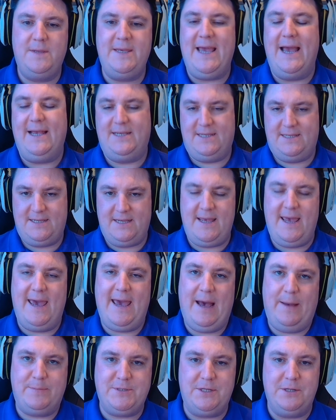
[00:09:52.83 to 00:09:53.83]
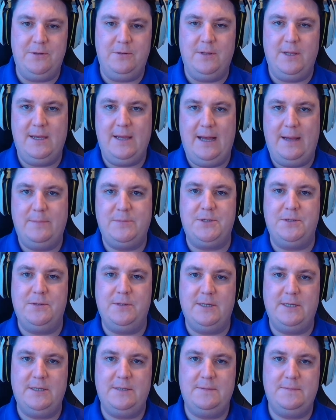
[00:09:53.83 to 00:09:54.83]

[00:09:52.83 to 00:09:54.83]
Yes, yeah, absolutely, absolutely.